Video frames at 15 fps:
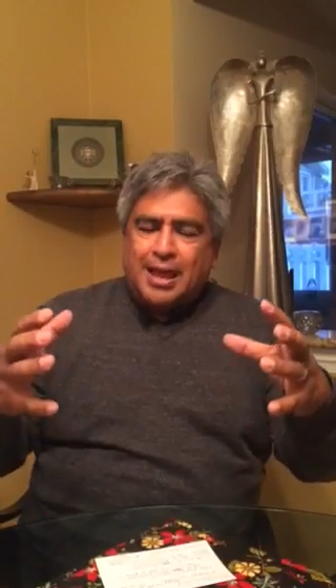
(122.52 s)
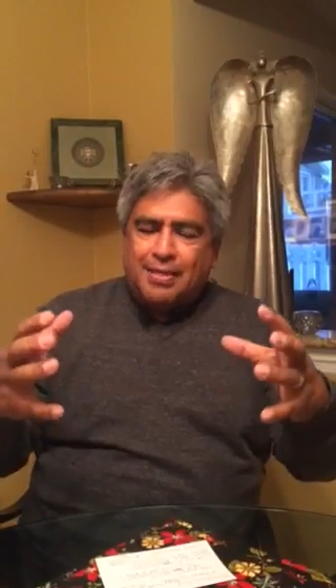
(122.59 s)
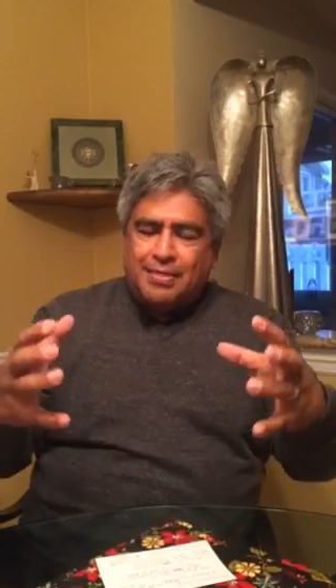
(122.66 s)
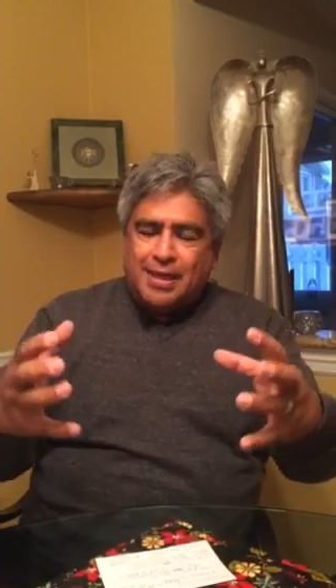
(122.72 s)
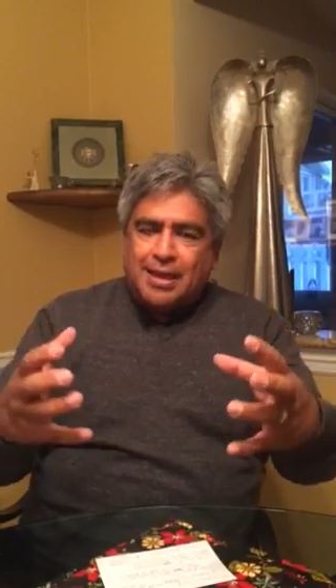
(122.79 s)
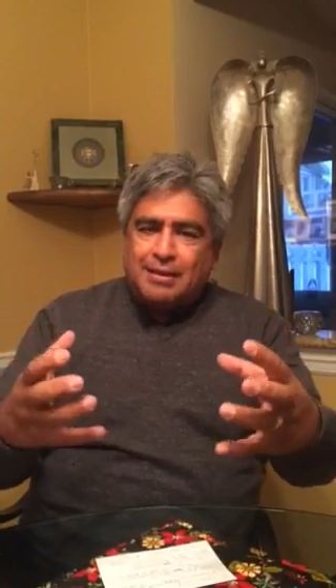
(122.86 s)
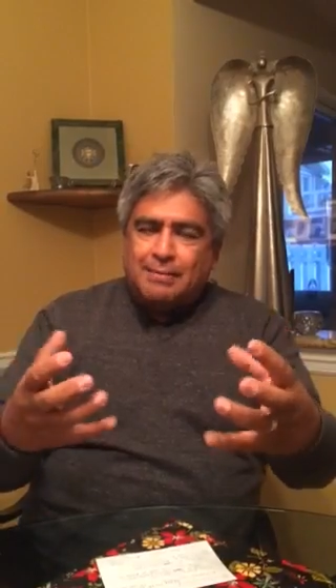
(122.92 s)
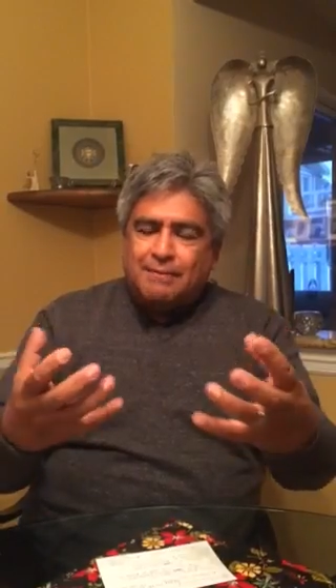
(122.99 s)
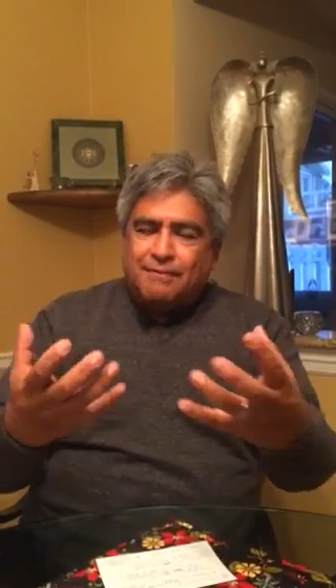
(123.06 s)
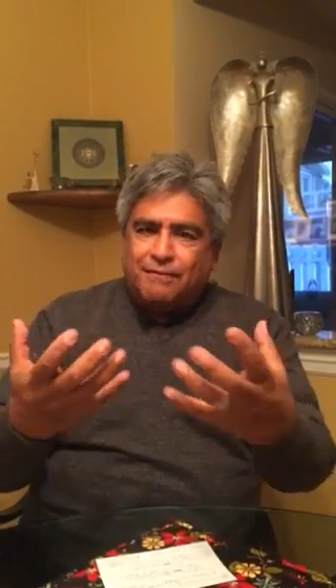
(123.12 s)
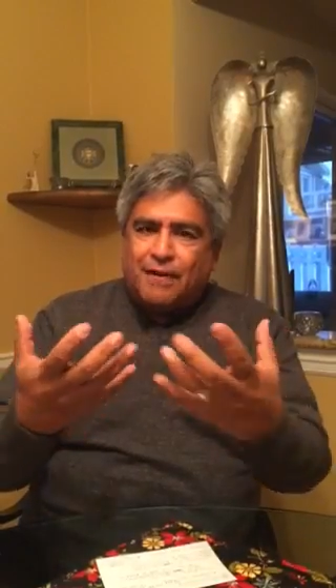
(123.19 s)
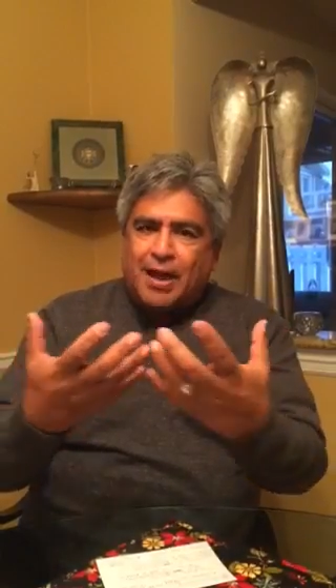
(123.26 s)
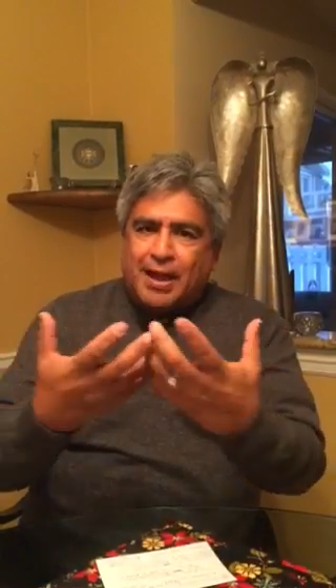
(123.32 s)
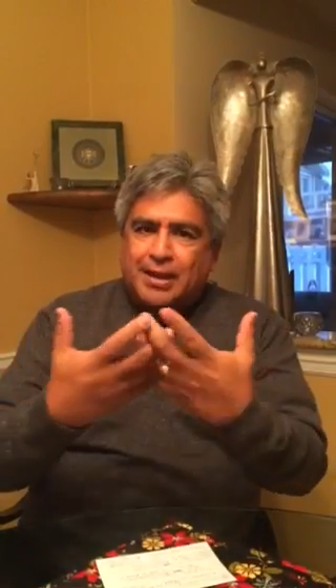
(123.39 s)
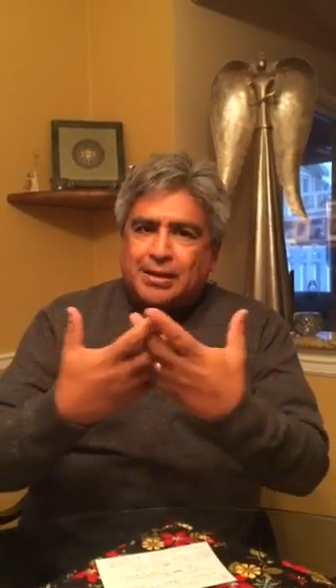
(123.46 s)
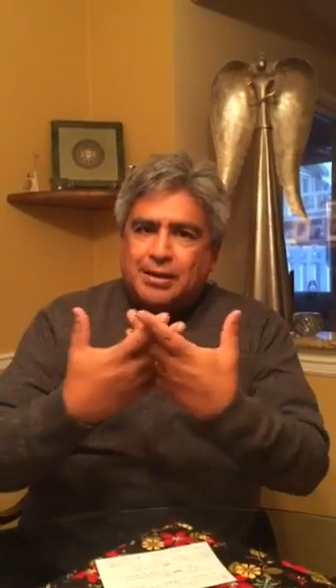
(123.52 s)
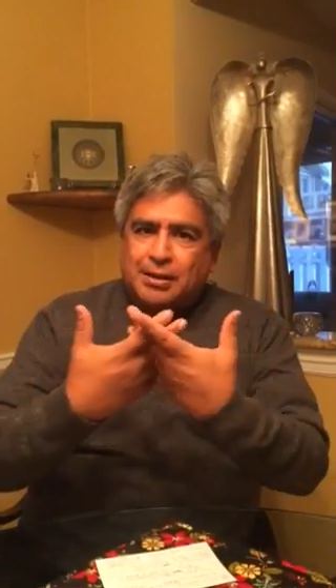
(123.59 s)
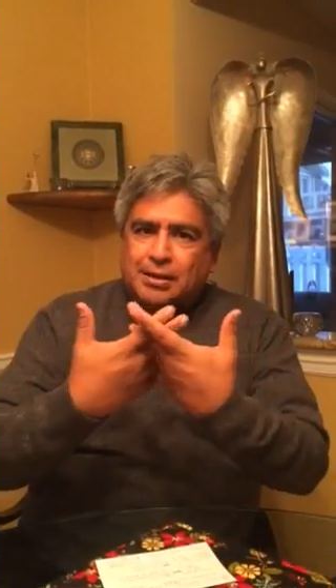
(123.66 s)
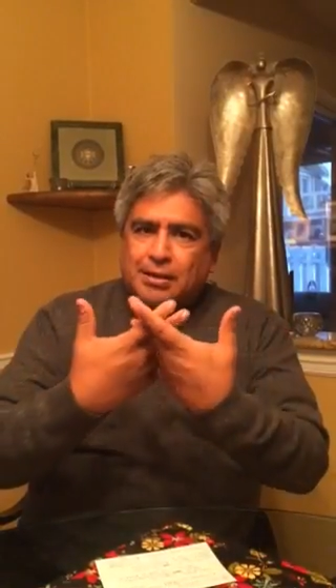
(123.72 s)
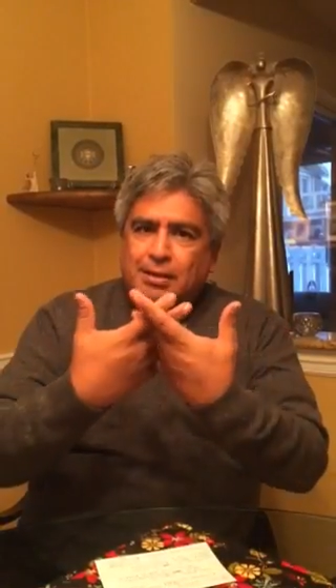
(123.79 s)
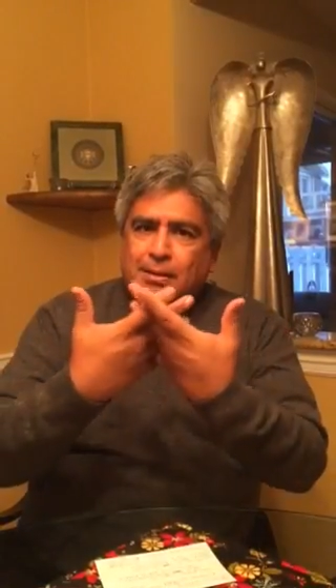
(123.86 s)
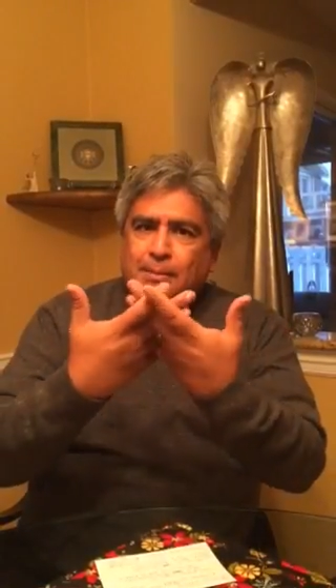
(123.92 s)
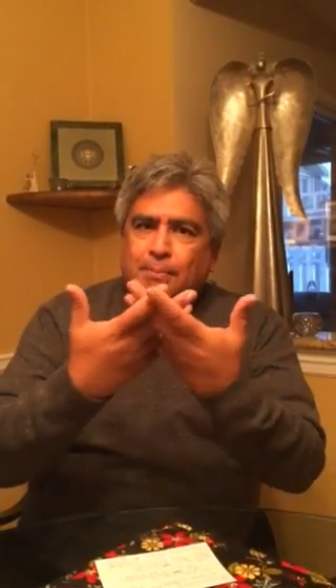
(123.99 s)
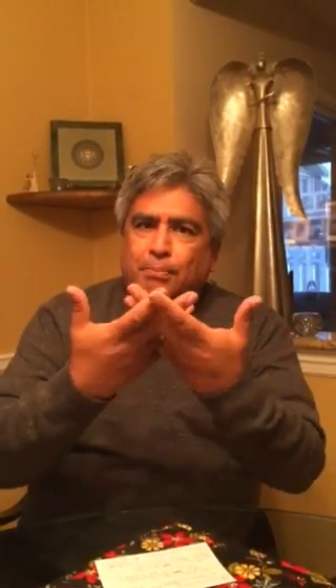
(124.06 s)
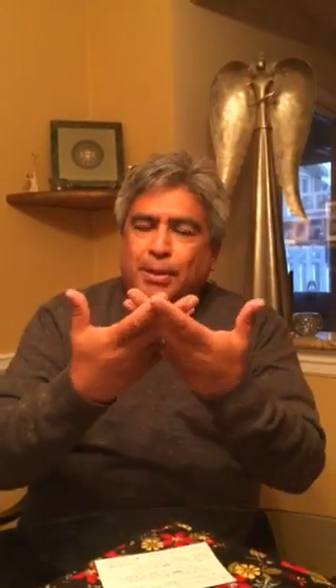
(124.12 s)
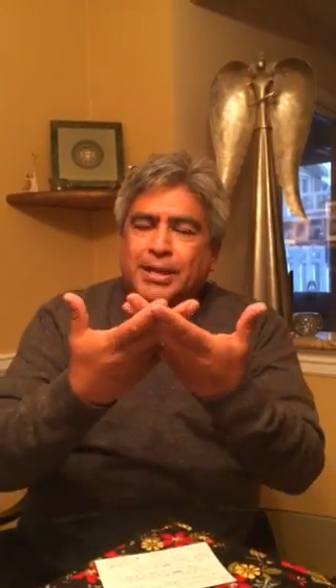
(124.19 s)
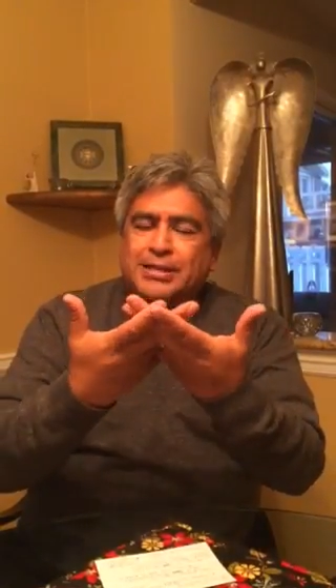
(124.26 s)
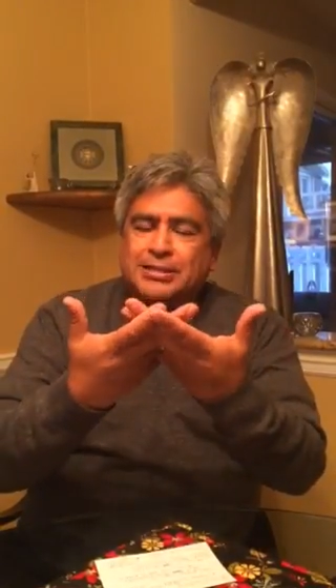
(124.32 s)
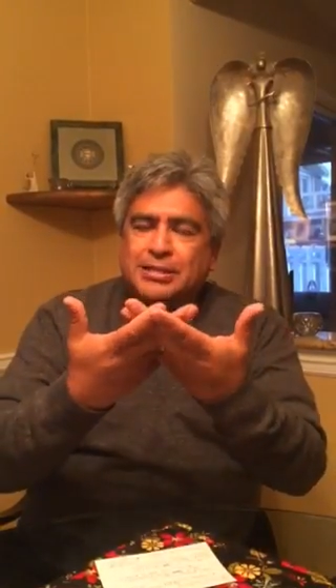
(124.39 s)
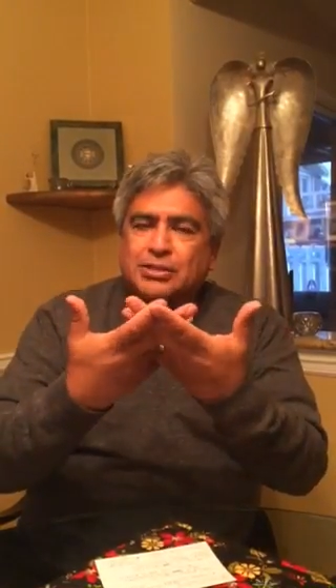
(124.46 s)
and then find
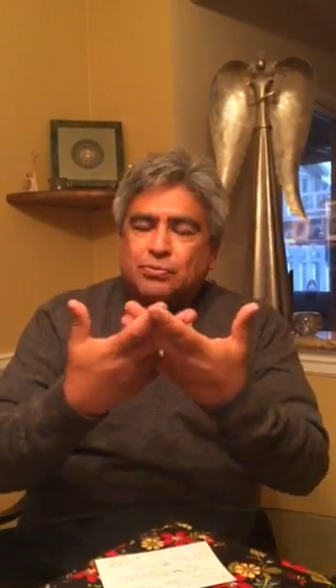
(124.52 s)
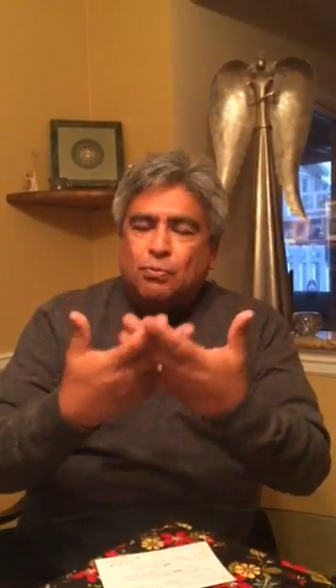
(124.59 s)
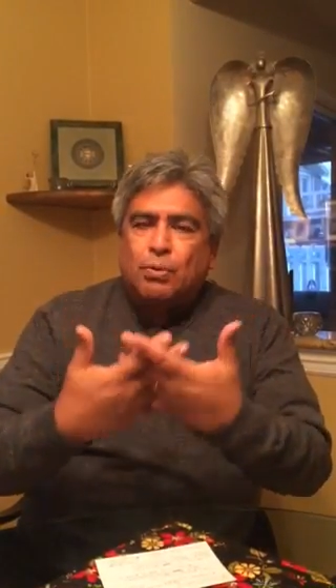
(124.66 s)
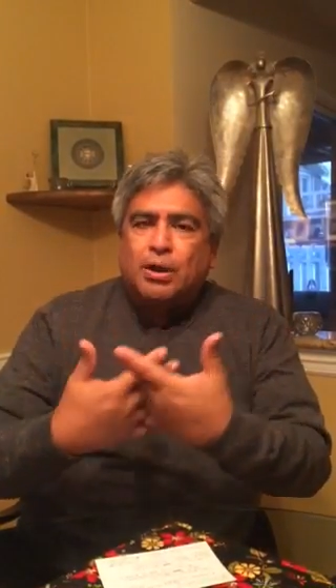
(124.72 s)
places